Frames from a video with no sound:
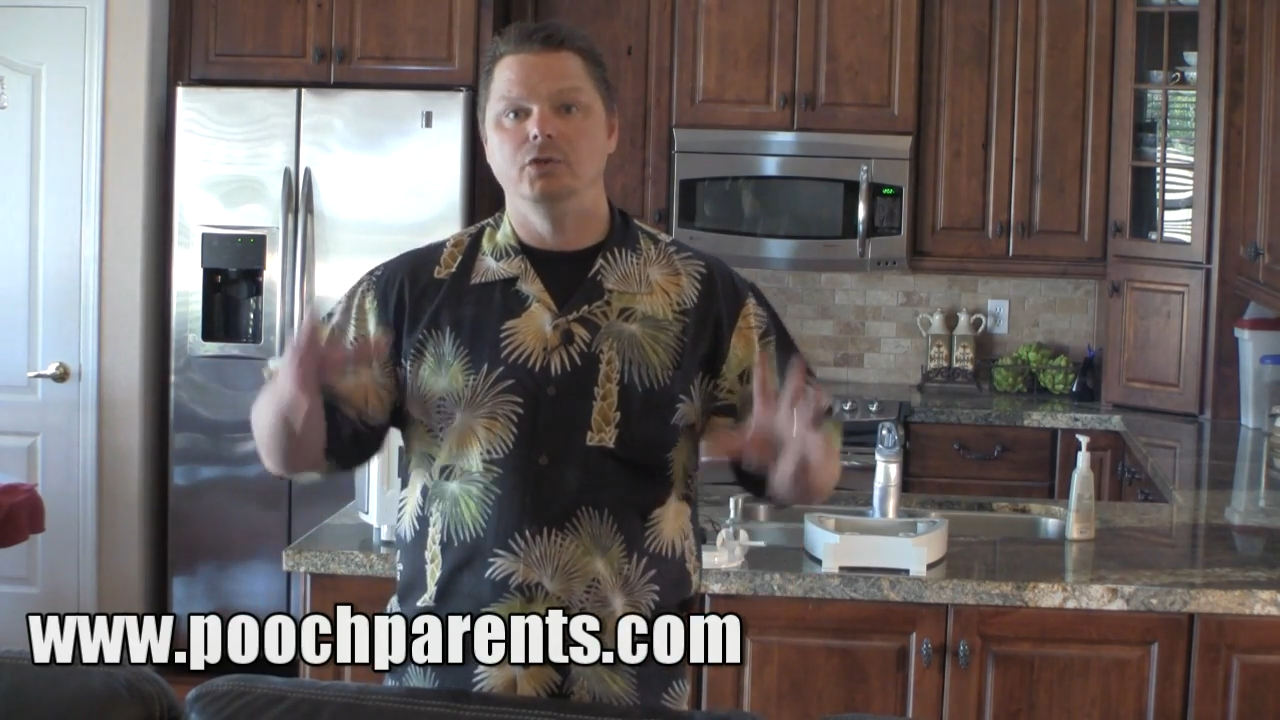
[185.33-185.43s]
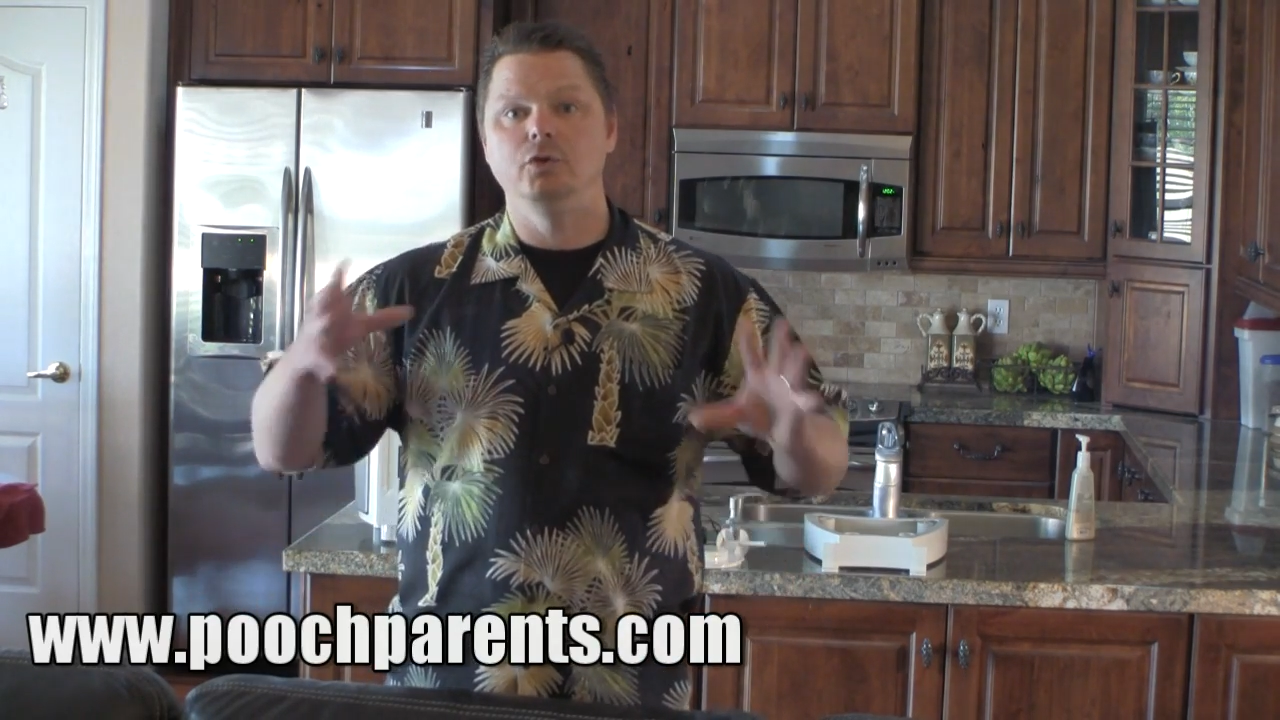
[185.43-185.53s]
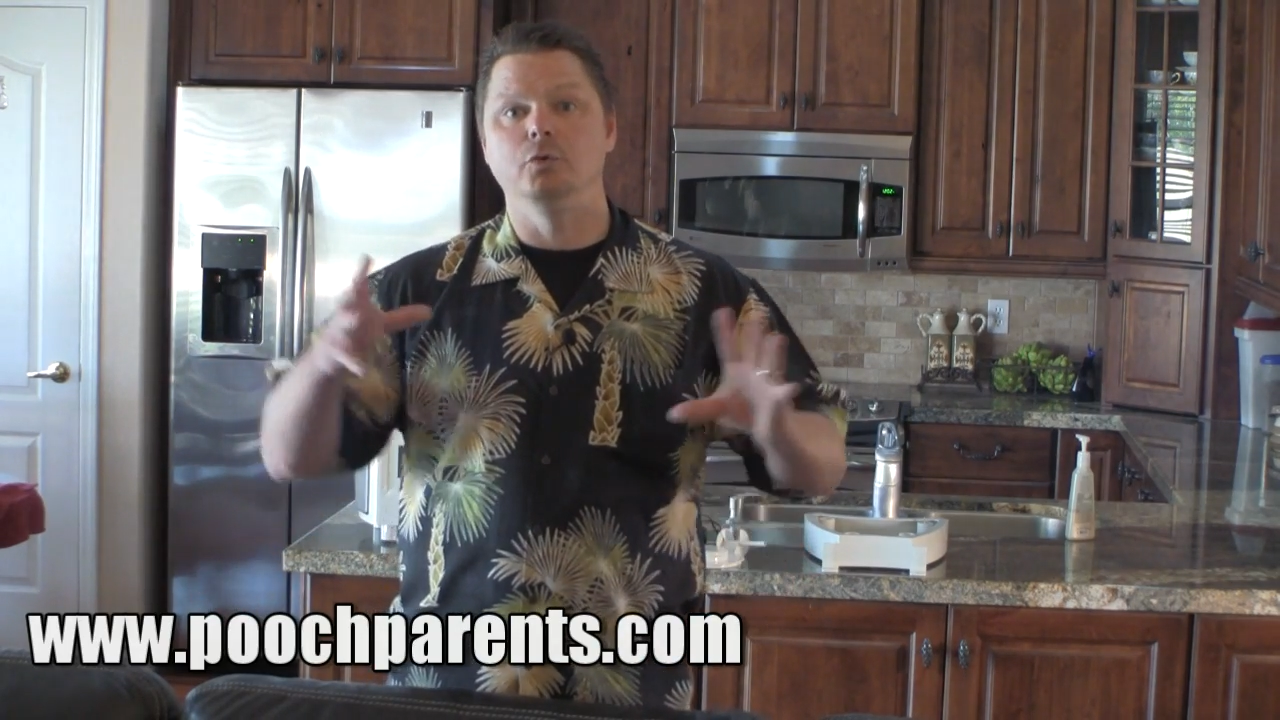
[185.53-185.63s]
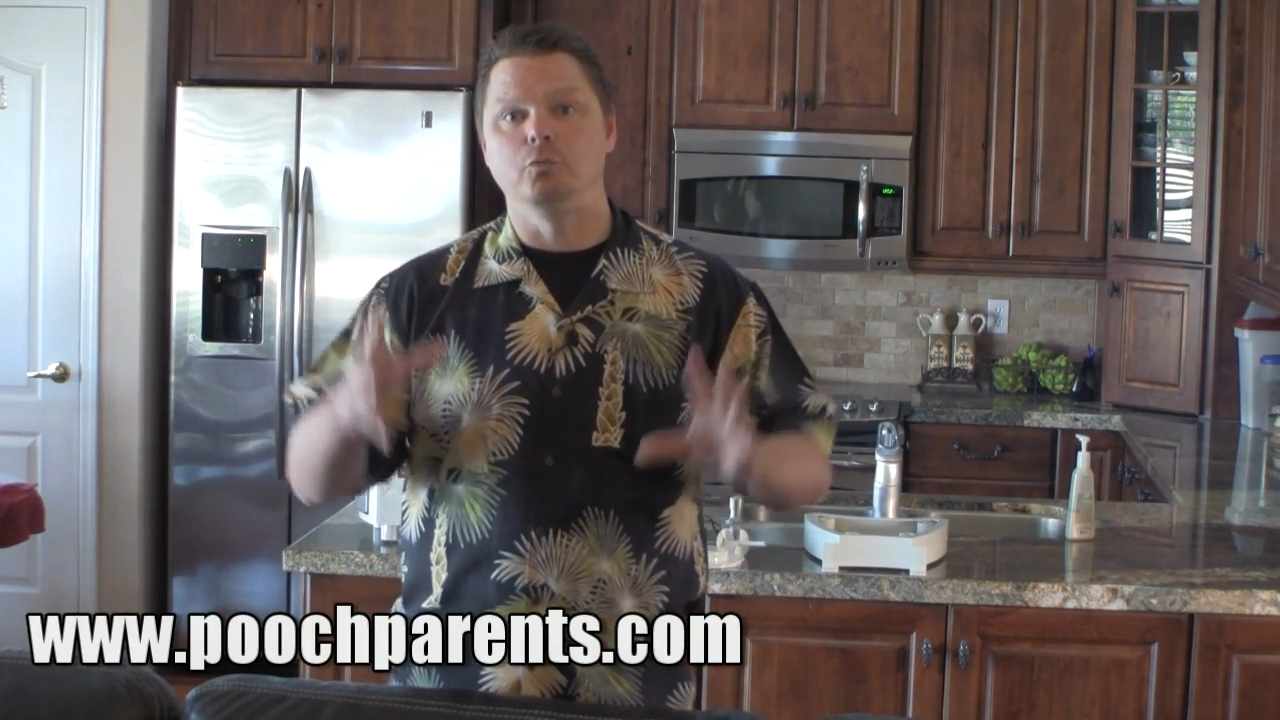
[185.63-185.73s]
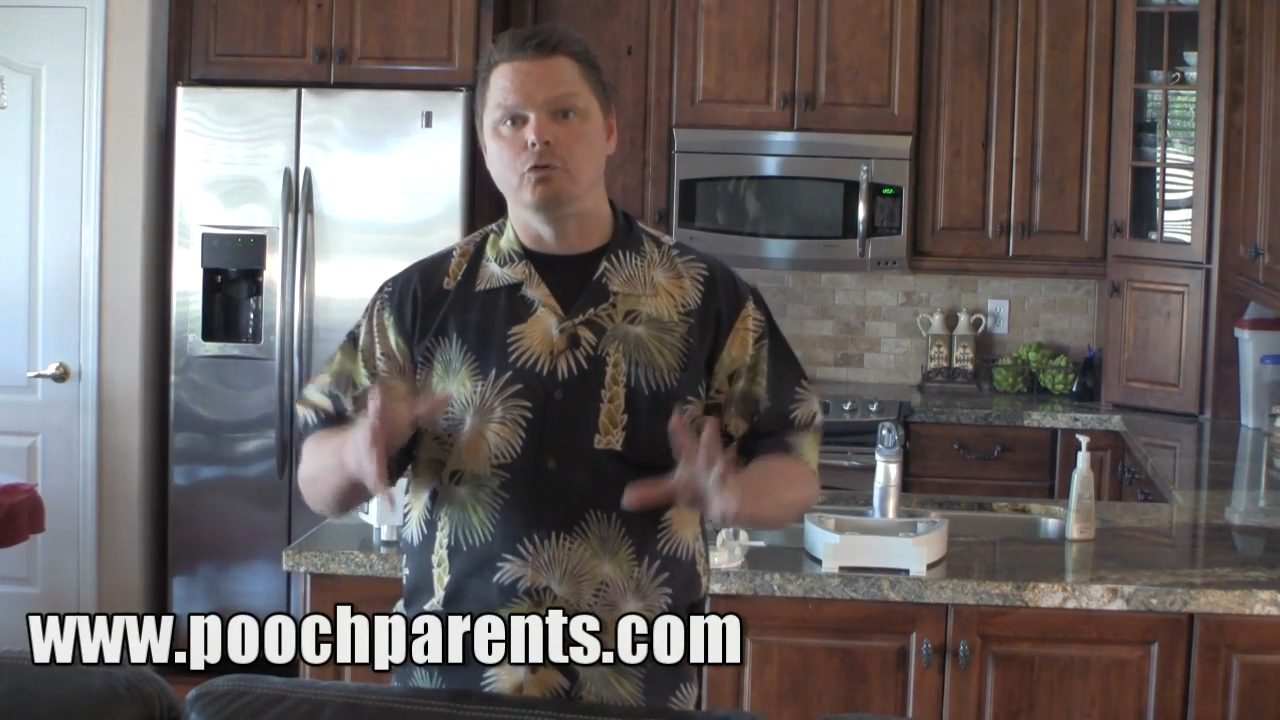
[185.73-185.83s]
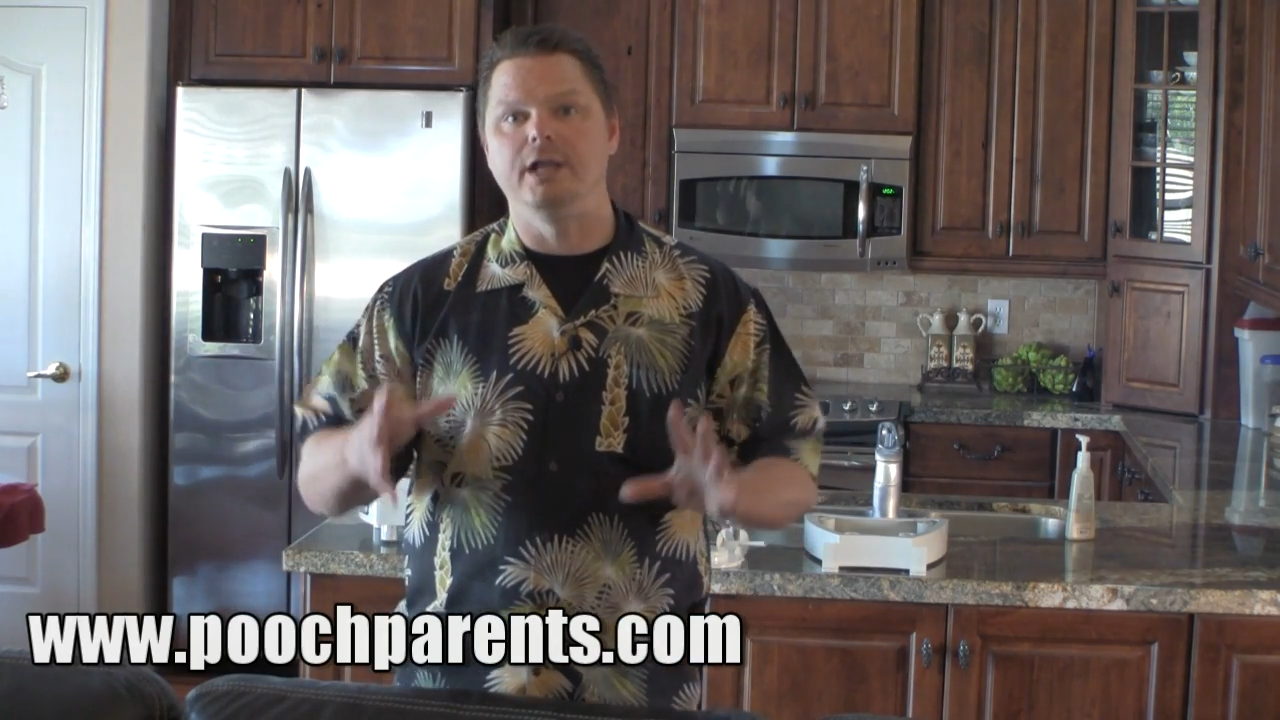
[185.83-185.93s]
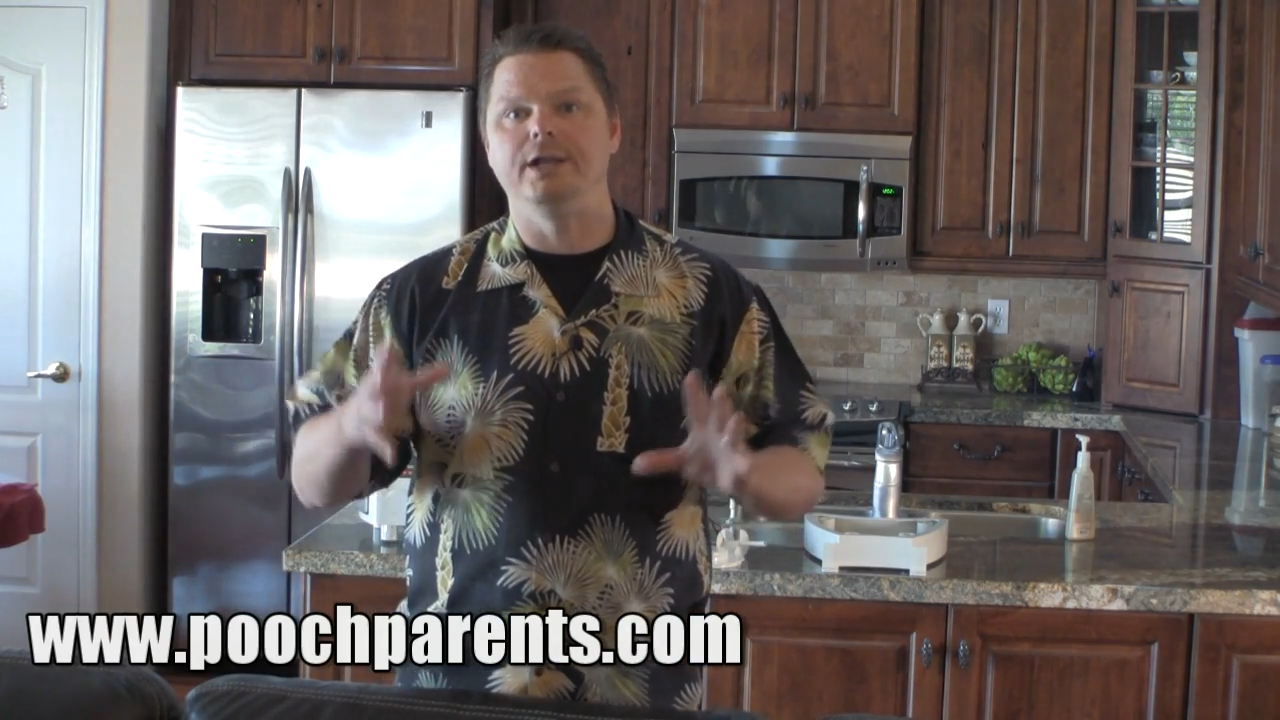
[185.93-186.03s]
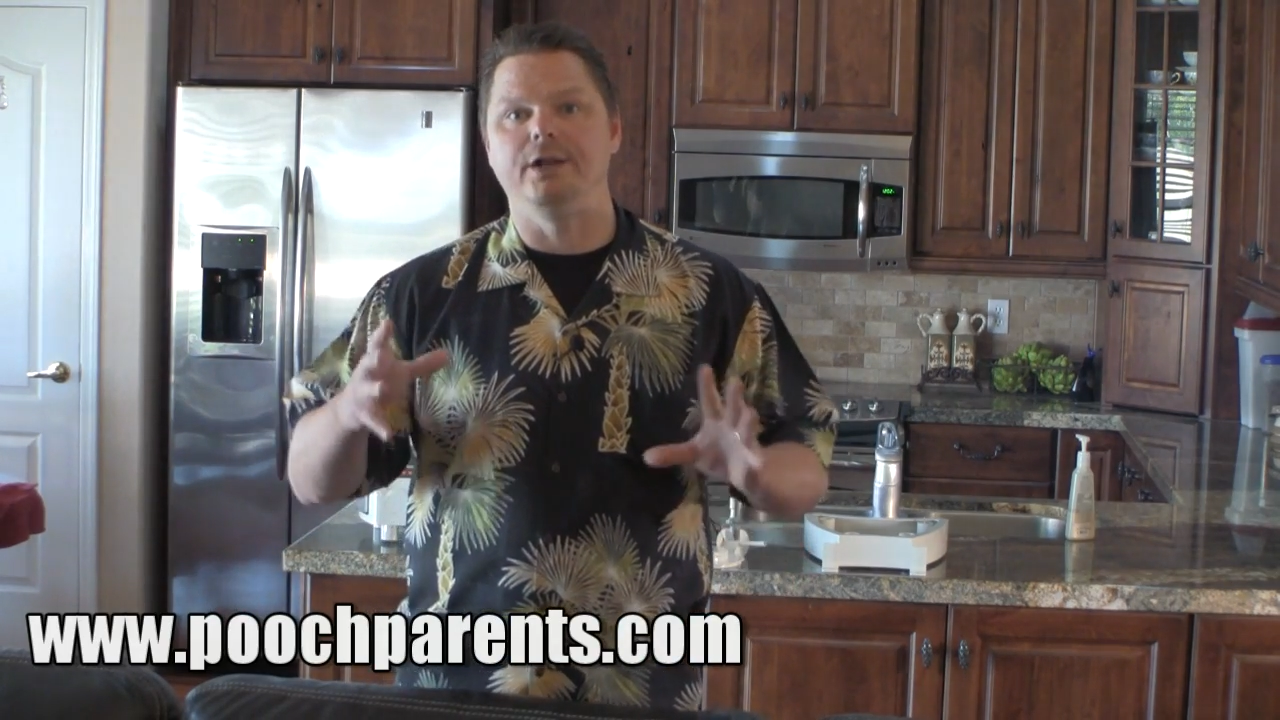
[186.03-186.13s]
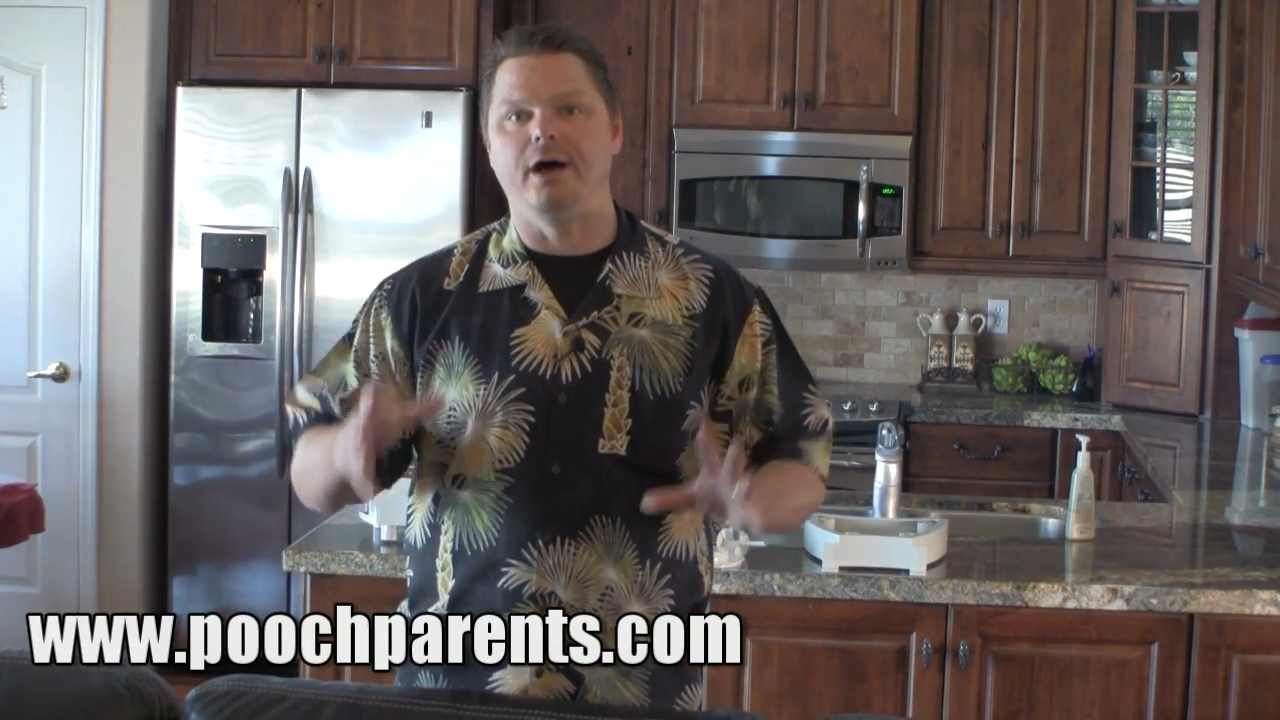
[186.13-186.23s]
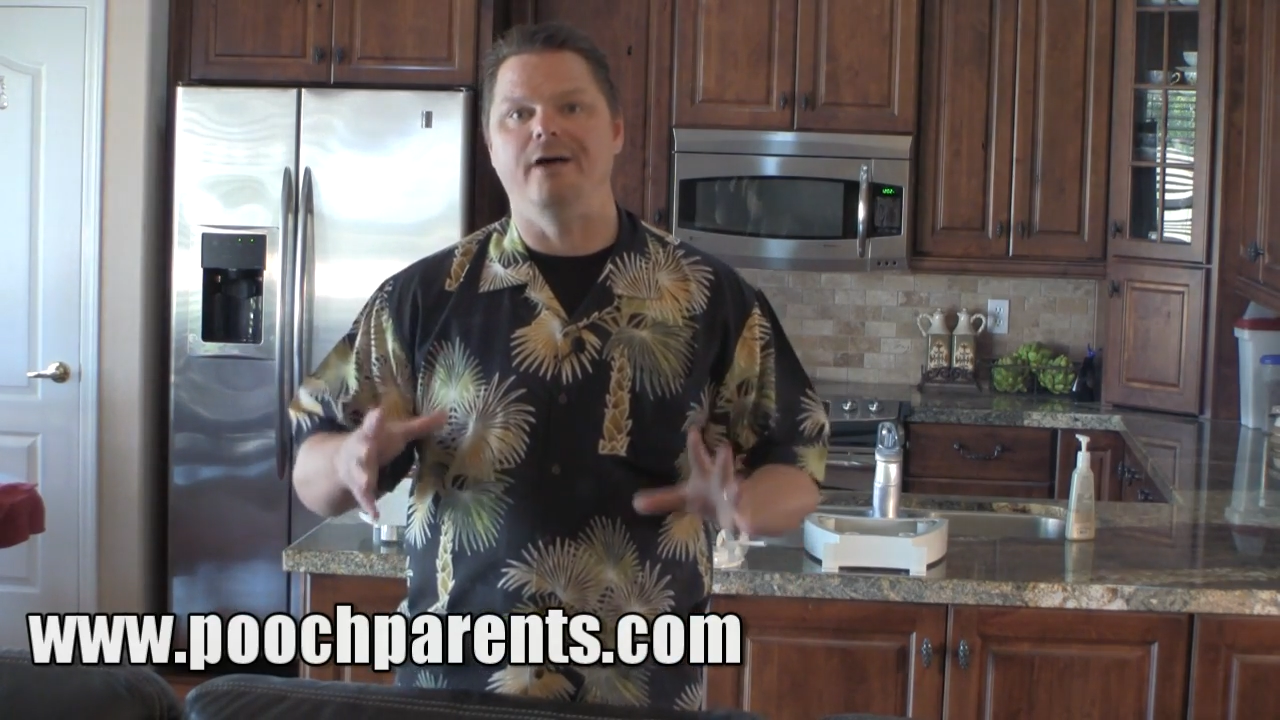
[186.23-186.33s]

You can run it